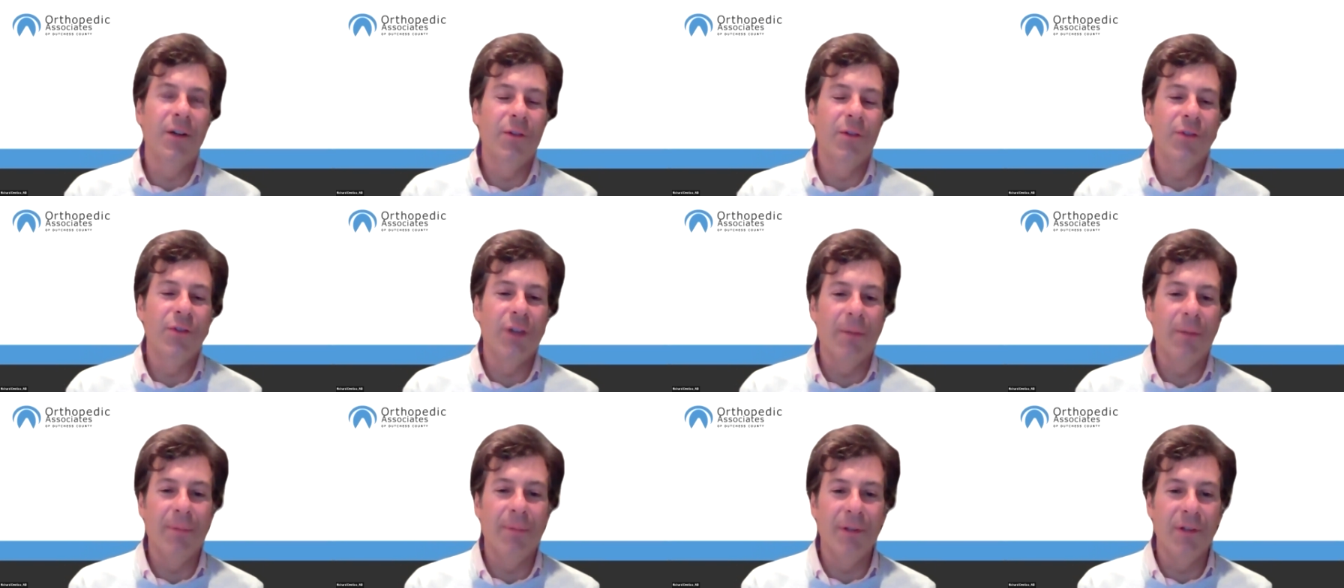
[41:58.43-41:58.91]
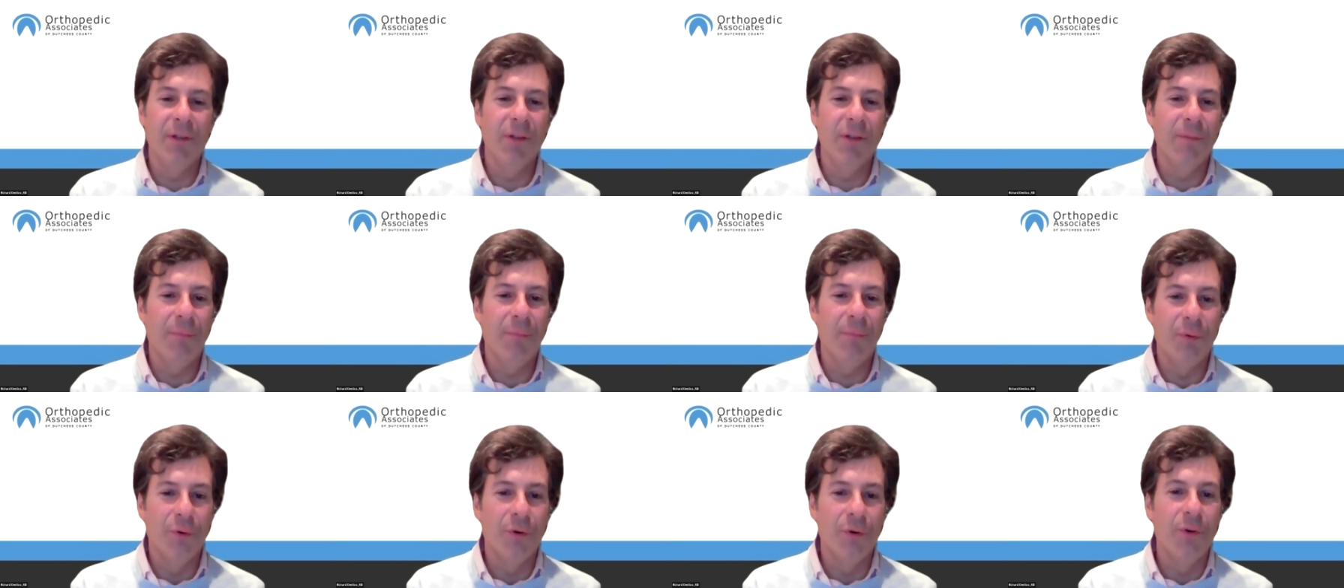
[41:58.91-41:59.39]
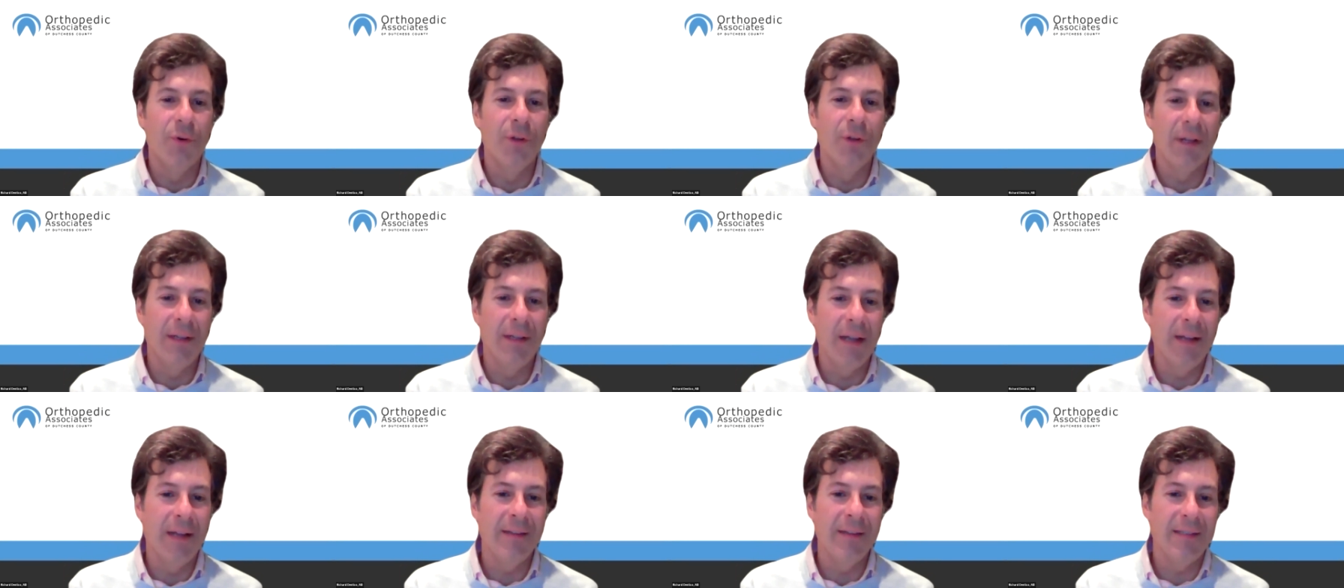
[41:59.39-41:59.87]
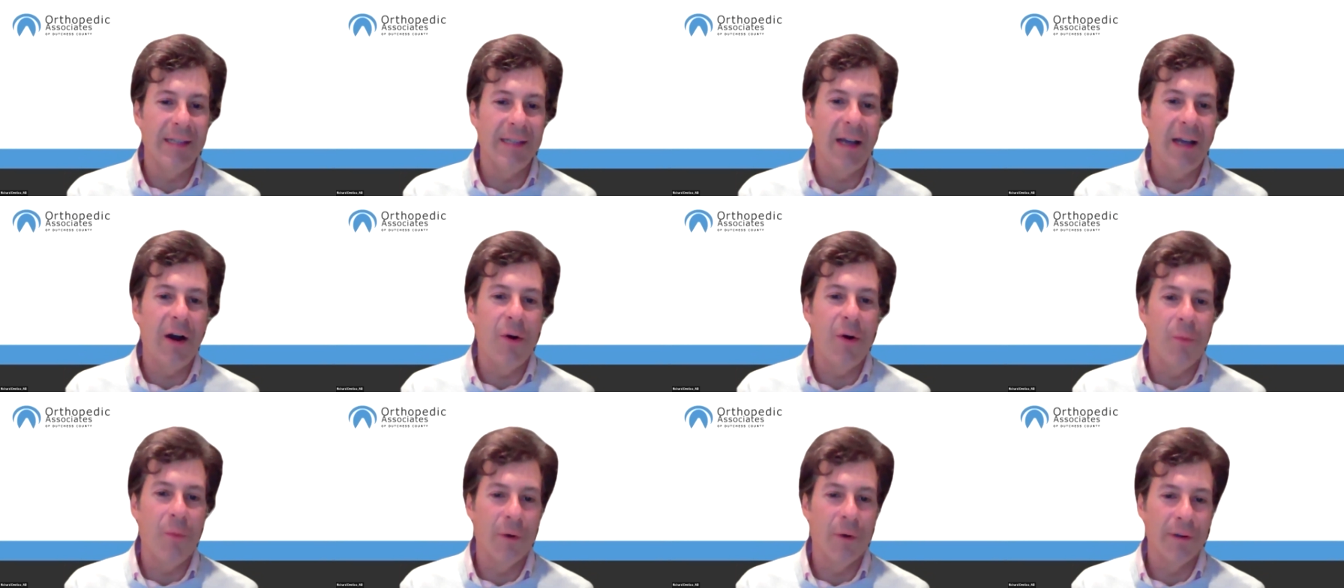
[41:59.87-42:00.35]
jump into the pool and see
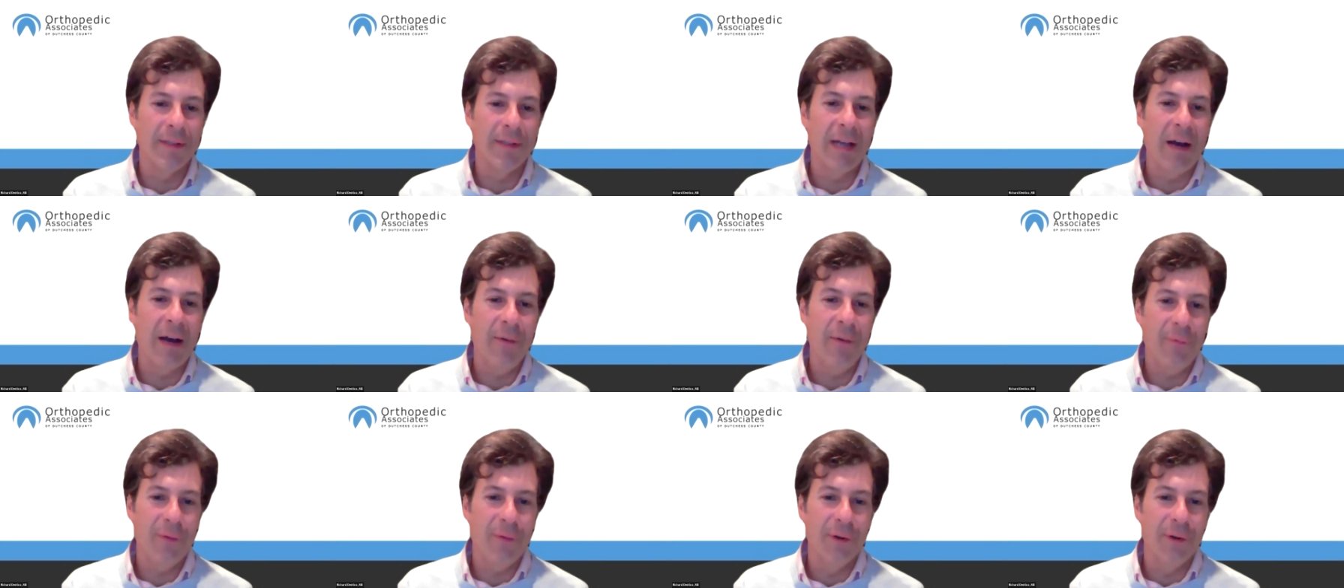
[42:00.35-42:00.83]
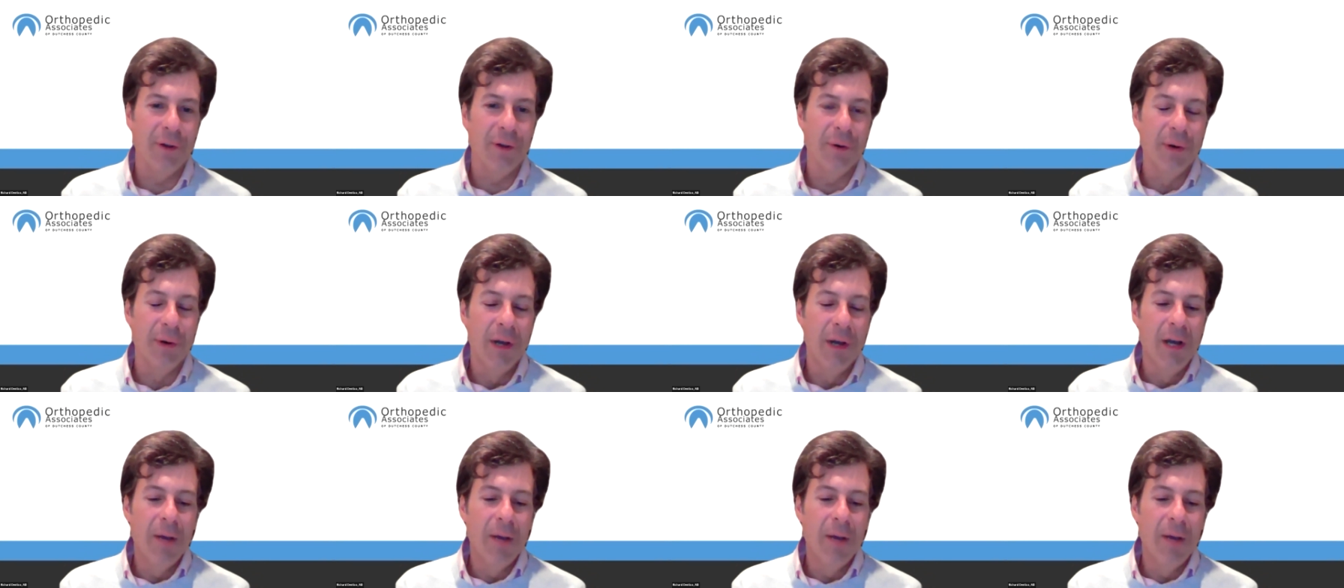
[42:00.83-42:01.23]
how it works out for you.